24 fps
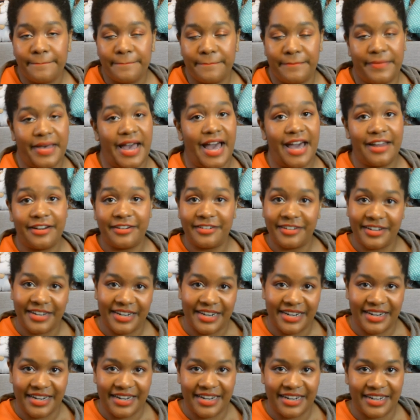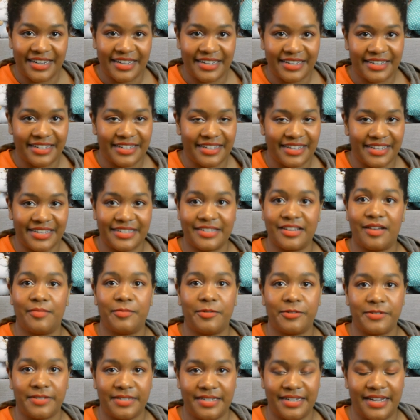battery is
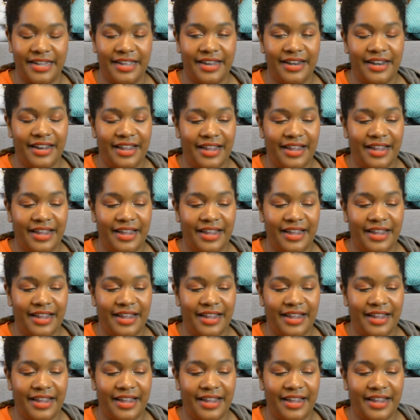almost dead,